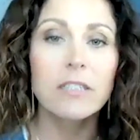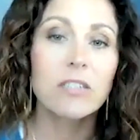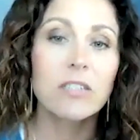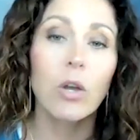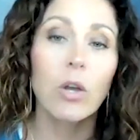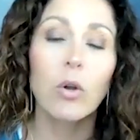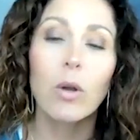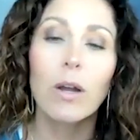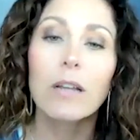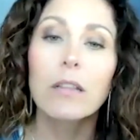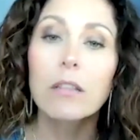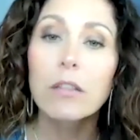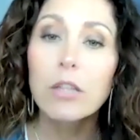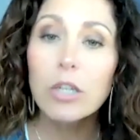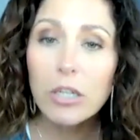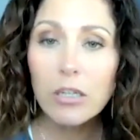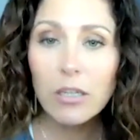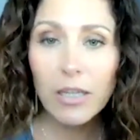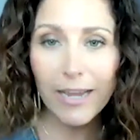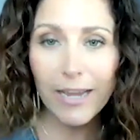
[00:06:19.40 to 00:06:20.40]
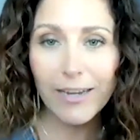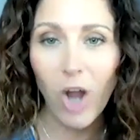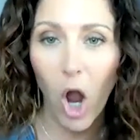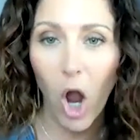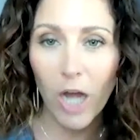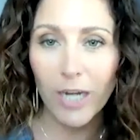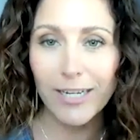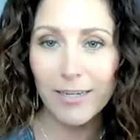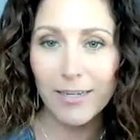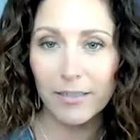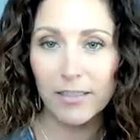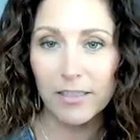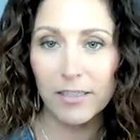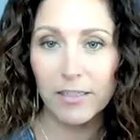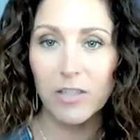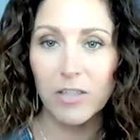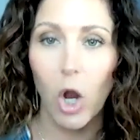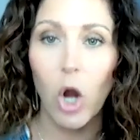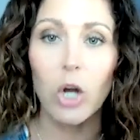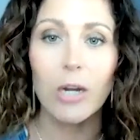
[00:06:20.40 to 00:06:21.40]
So lookalike
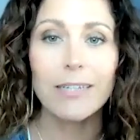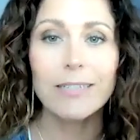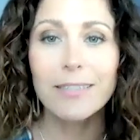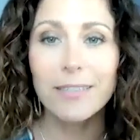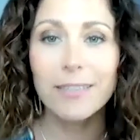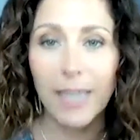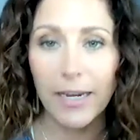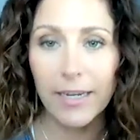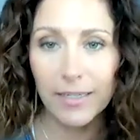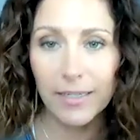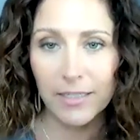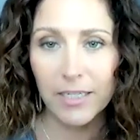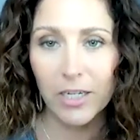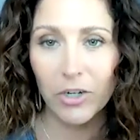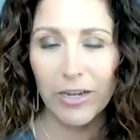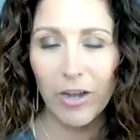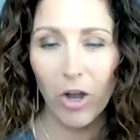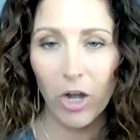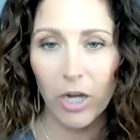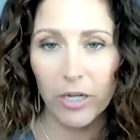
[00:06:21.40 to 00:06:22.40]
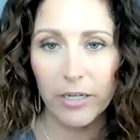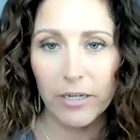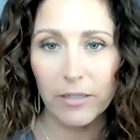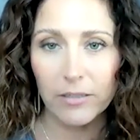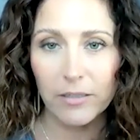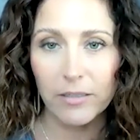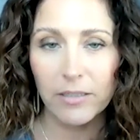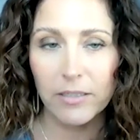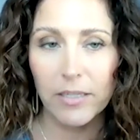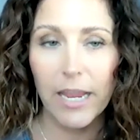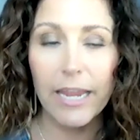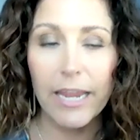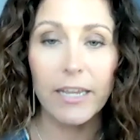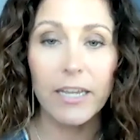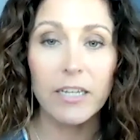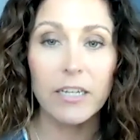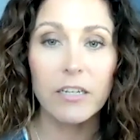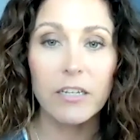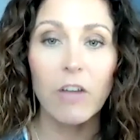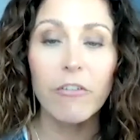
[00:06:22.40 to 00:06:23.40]
audiences are a secondary audience.
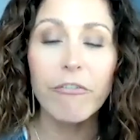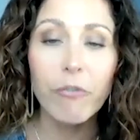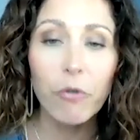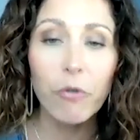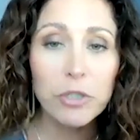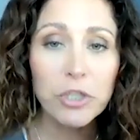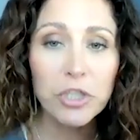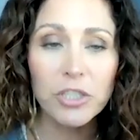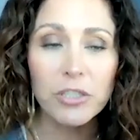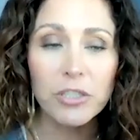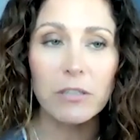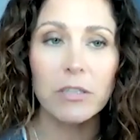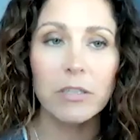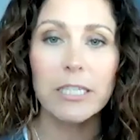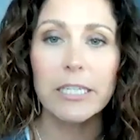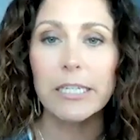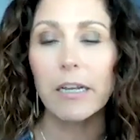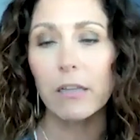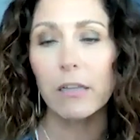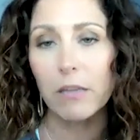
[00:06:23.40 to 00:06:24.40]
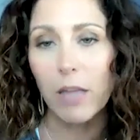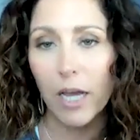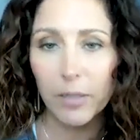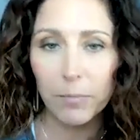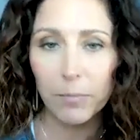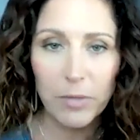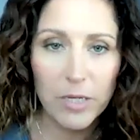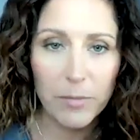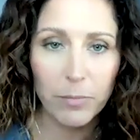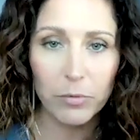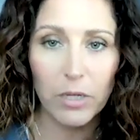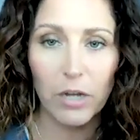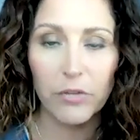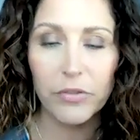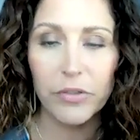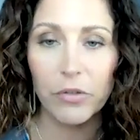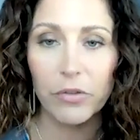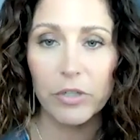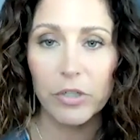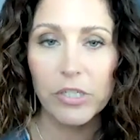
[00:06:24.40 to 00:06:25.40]
And unfortunately, a lot of people
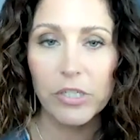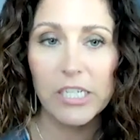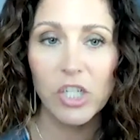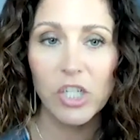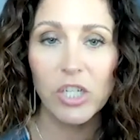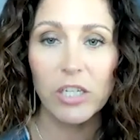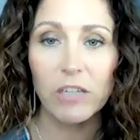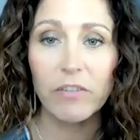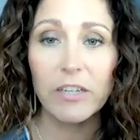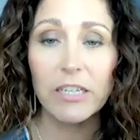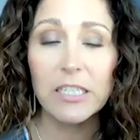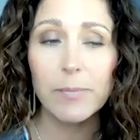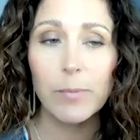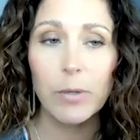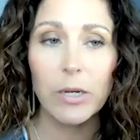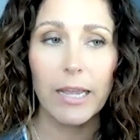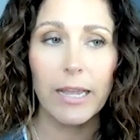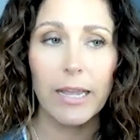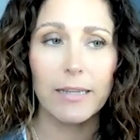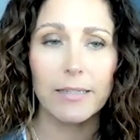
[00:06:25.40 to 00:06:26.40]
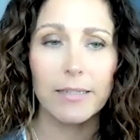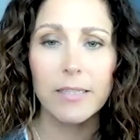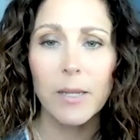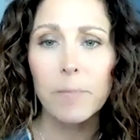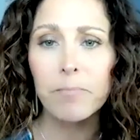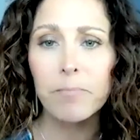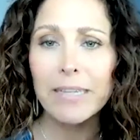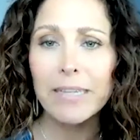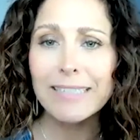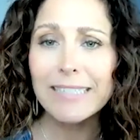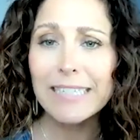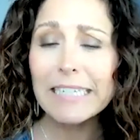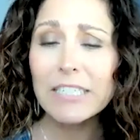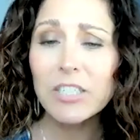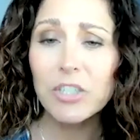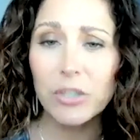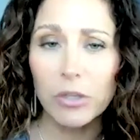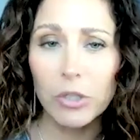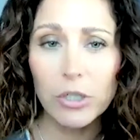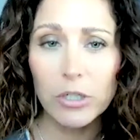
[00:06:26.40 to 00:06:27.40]
out there that are teaching Facebook ads
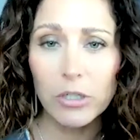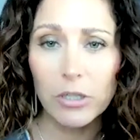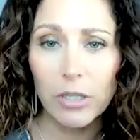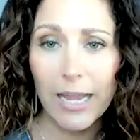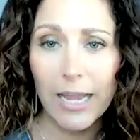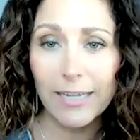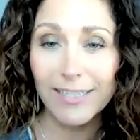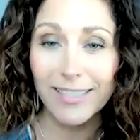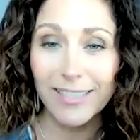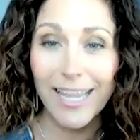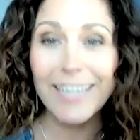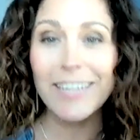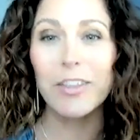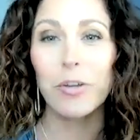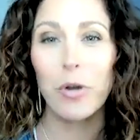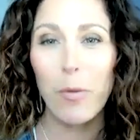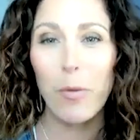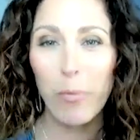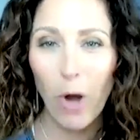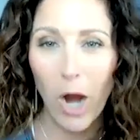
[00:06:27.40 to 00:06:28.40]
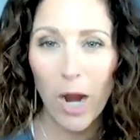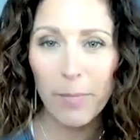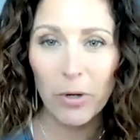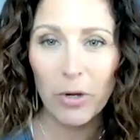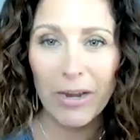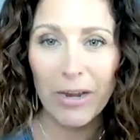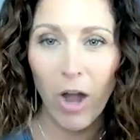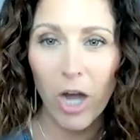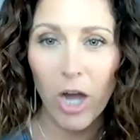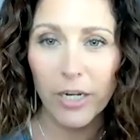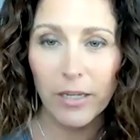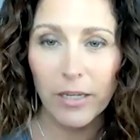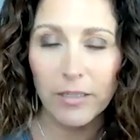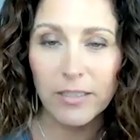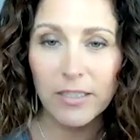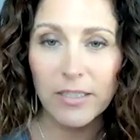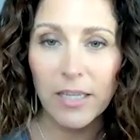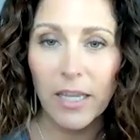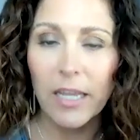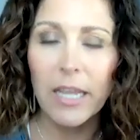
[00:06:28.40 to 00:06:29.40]
teach lookalikes like they're a primary
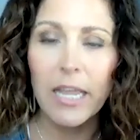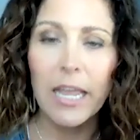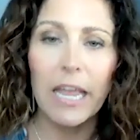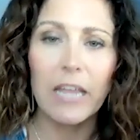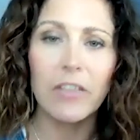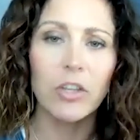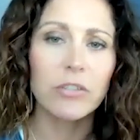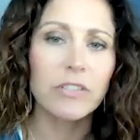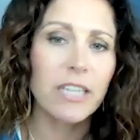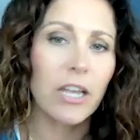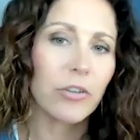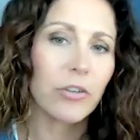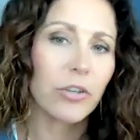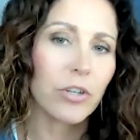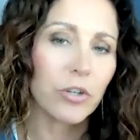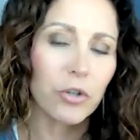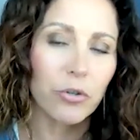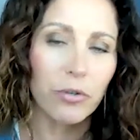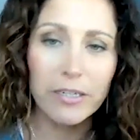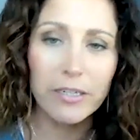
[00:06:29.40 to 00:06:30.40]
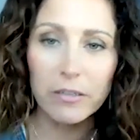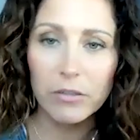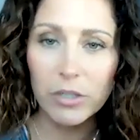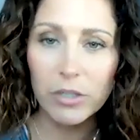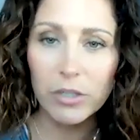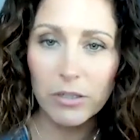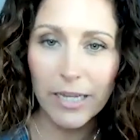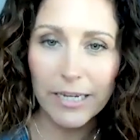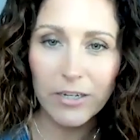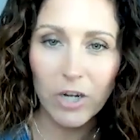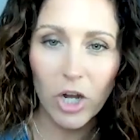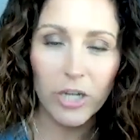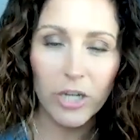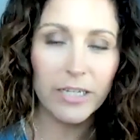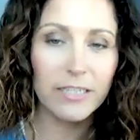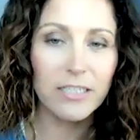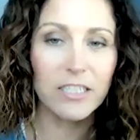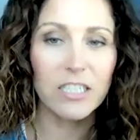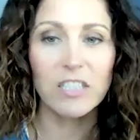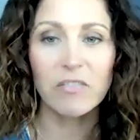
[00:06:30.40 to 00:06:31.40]
audience. And they'll tell you to create a lookalike
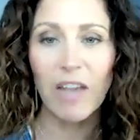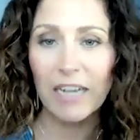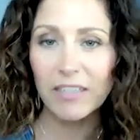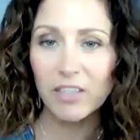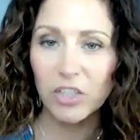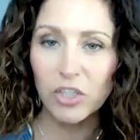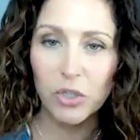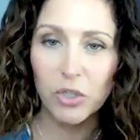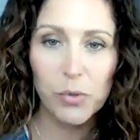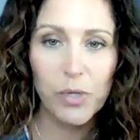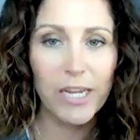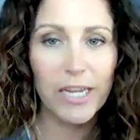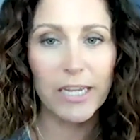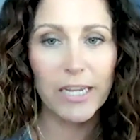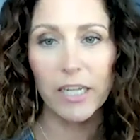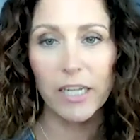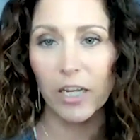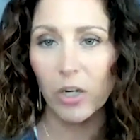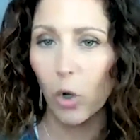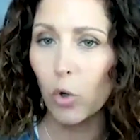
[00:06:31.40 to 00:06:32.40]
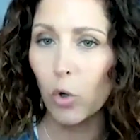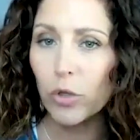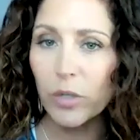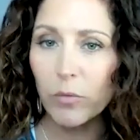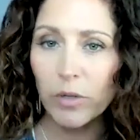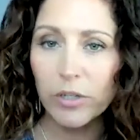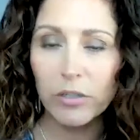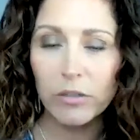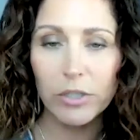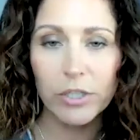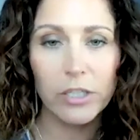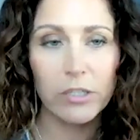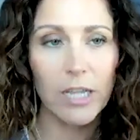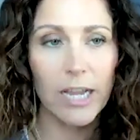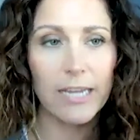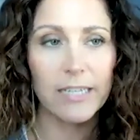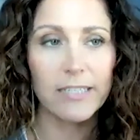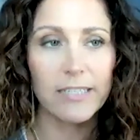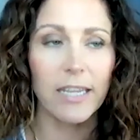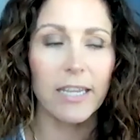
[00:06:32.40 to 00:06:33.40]
audience as fast as you can and only run to
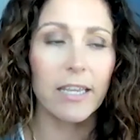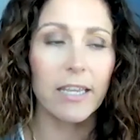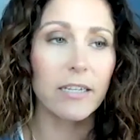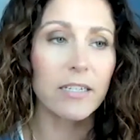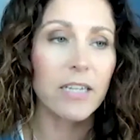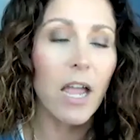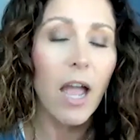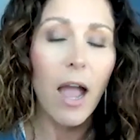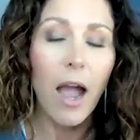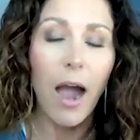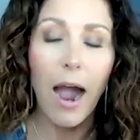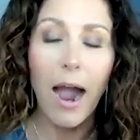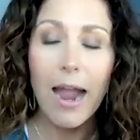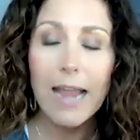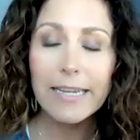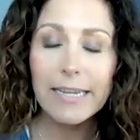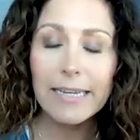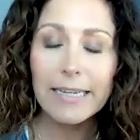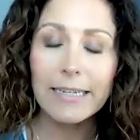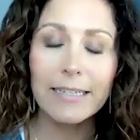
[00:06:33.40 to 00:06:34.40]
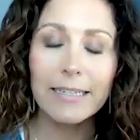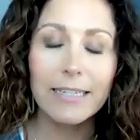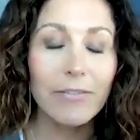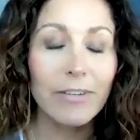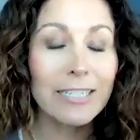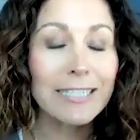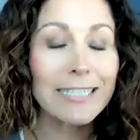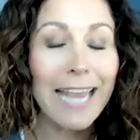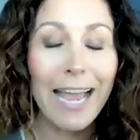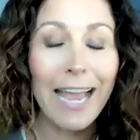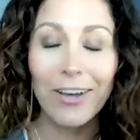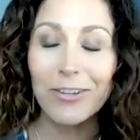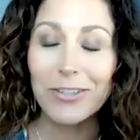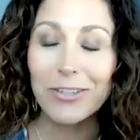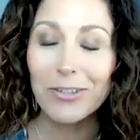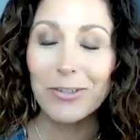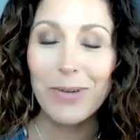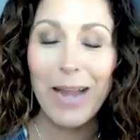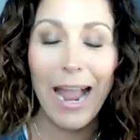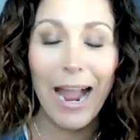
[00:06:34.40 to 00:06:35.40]
lookalikes. And I can't even tell
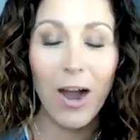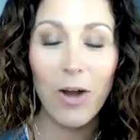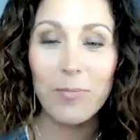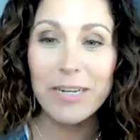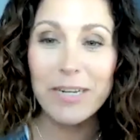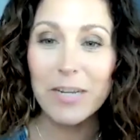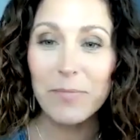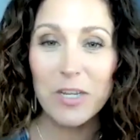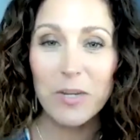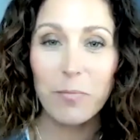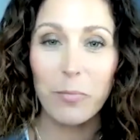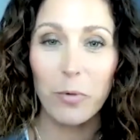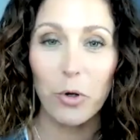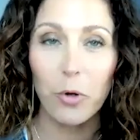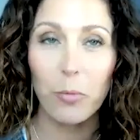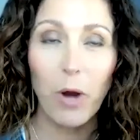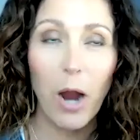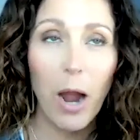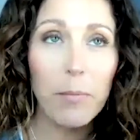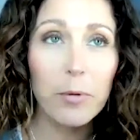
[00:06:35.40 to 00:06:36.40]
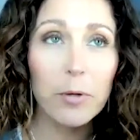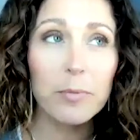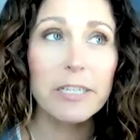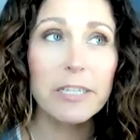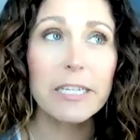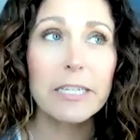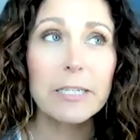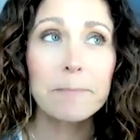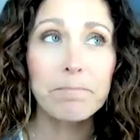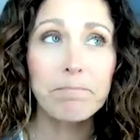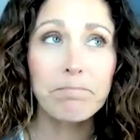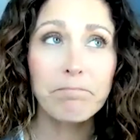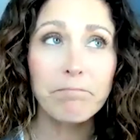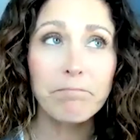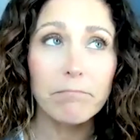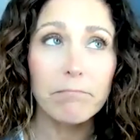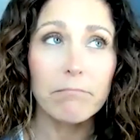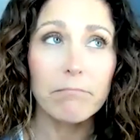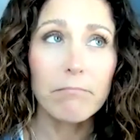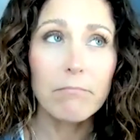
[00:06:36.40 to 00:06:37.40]
you how many people, probably
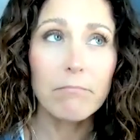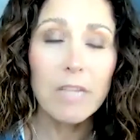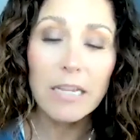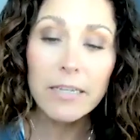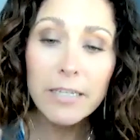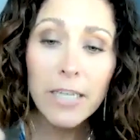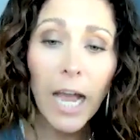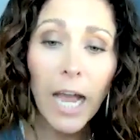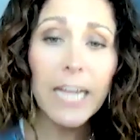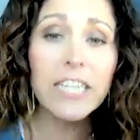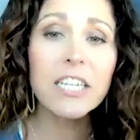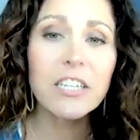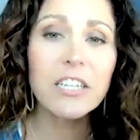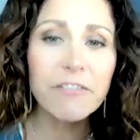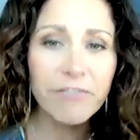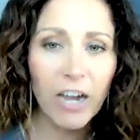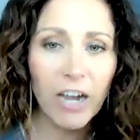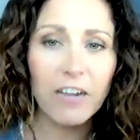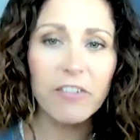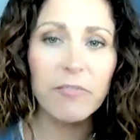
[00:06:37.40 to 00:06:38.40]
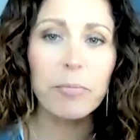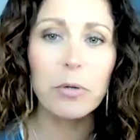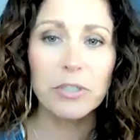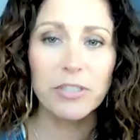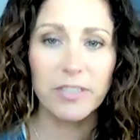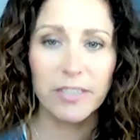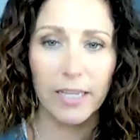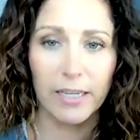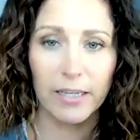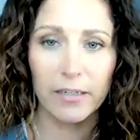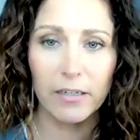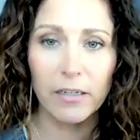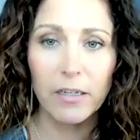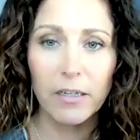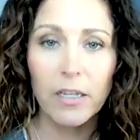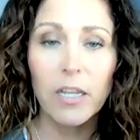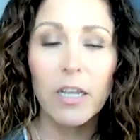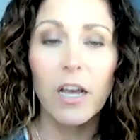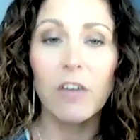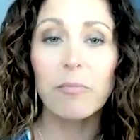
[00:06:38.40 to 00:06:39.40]
95%
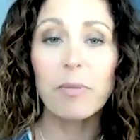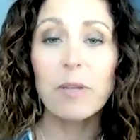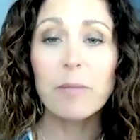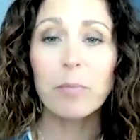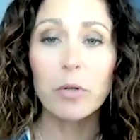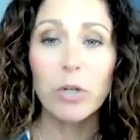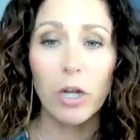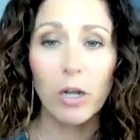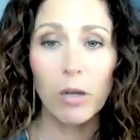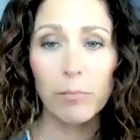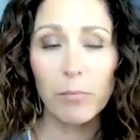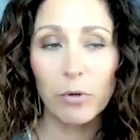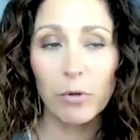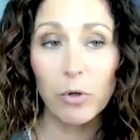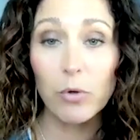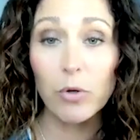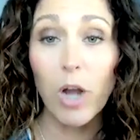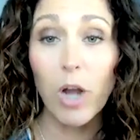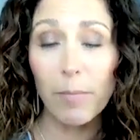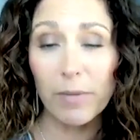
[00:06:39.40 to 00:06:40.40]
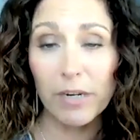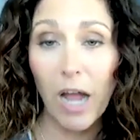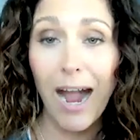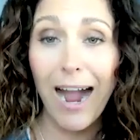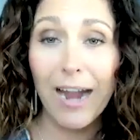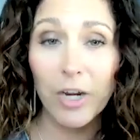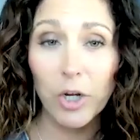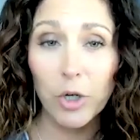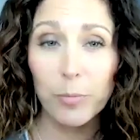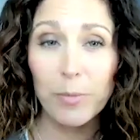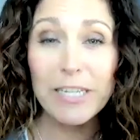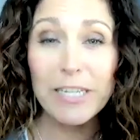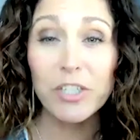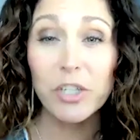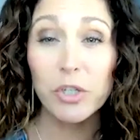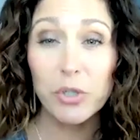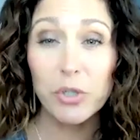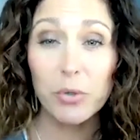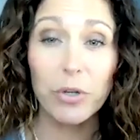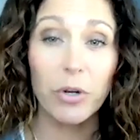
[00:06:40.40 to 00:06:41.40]
of people who come and hire me
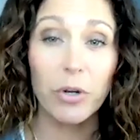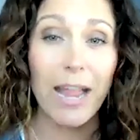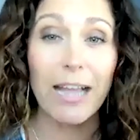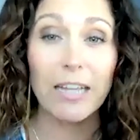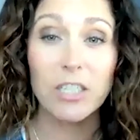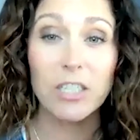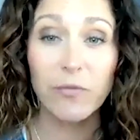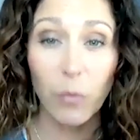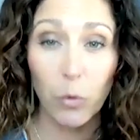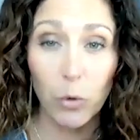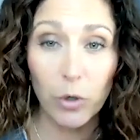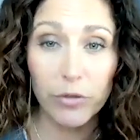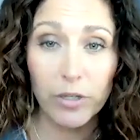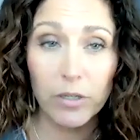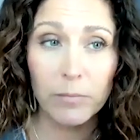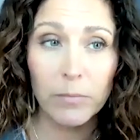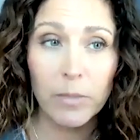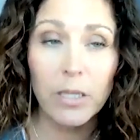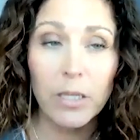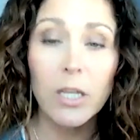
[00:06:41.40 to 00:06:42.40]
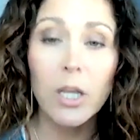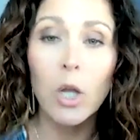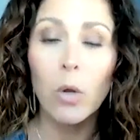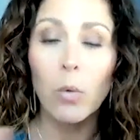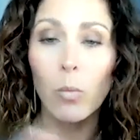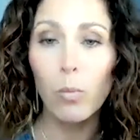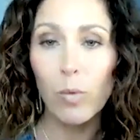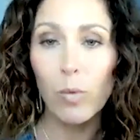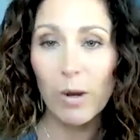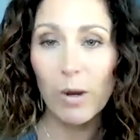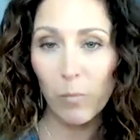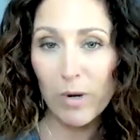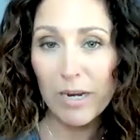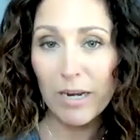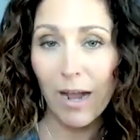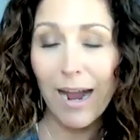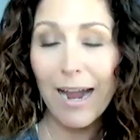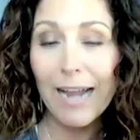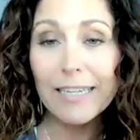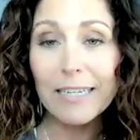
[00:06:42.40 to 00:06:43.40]
to do their ads for them,
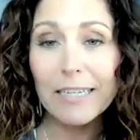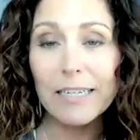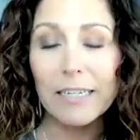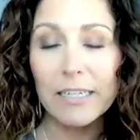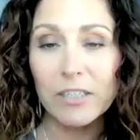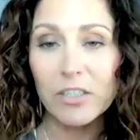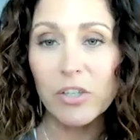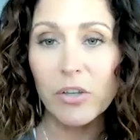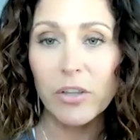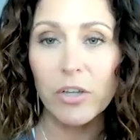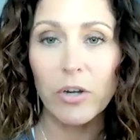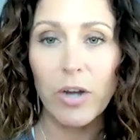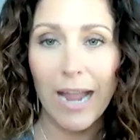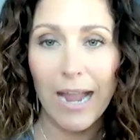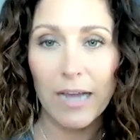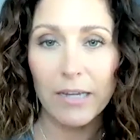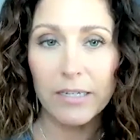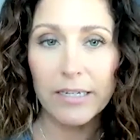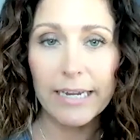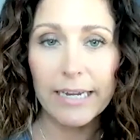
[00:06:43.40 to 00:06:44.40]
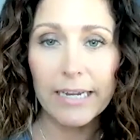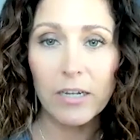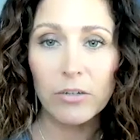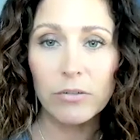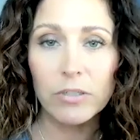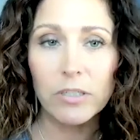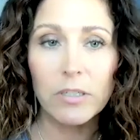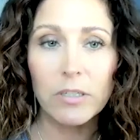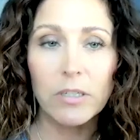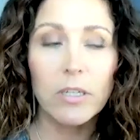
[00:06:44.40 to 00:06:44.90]
when I get into their ad account,